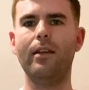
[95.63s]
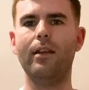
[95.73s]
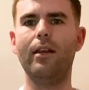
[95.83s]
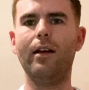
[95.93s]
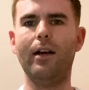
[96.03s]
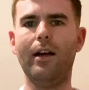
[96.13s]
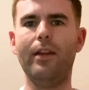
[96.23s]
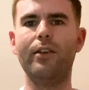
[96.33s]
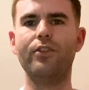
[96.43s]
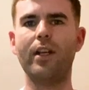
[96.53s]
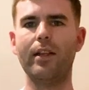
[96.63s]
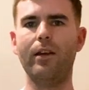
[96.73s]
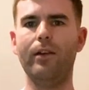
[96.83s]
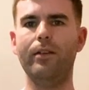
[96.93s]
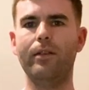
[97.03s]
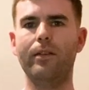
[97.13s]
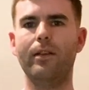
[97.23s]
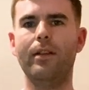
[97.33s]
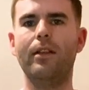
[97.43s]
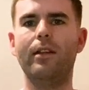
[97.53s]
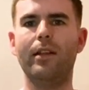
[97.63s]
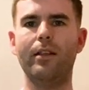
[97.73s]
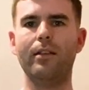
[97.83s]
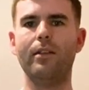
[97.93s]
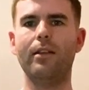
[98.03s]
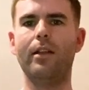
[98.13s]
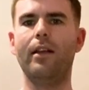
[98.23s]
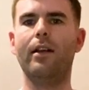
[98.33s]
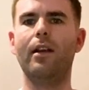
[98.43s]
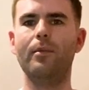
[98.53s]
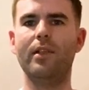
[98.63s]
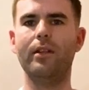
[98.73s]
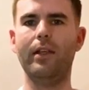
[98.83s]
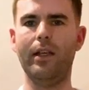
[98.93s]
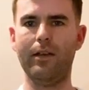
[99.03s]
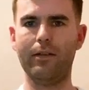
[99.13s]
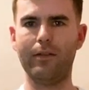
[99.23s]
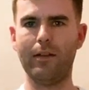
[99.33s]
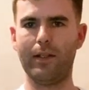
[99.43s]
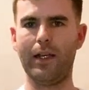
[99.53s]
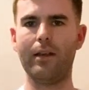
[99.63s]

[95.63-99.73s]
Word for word: I say bullied, you know, it is kids just noticing something different.